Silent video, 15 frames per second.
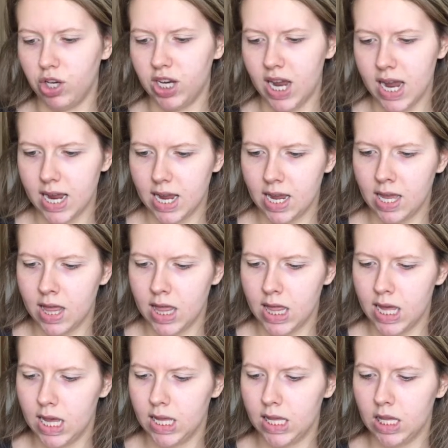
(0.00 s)
just taking
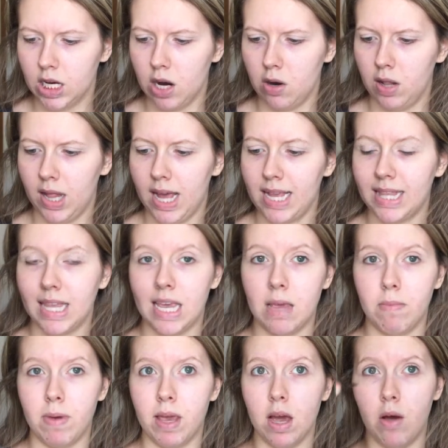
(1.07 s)
this Sedona Lace
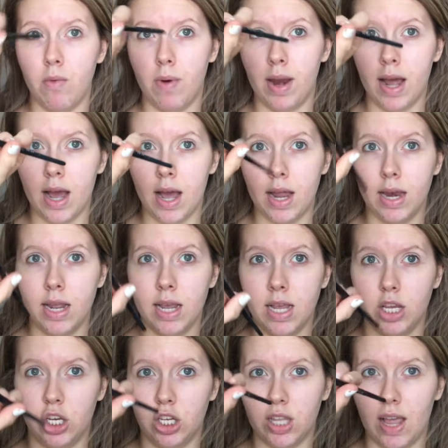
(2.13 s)
EB09.
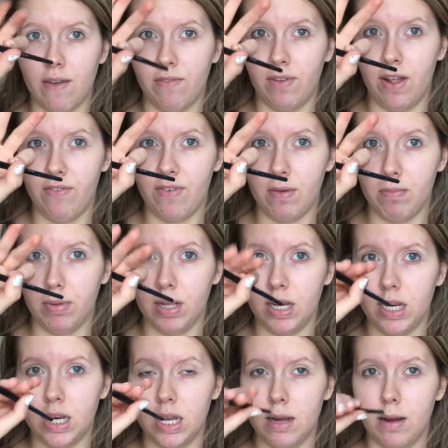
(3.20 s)
It's just a fluffy
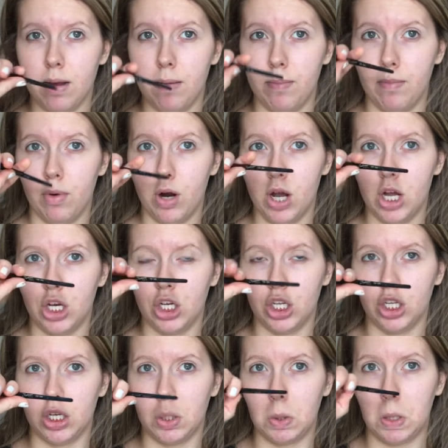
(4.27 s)
blending brush.
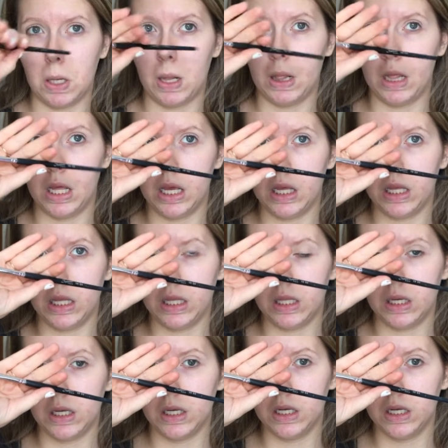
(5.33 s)
Let's do it like this.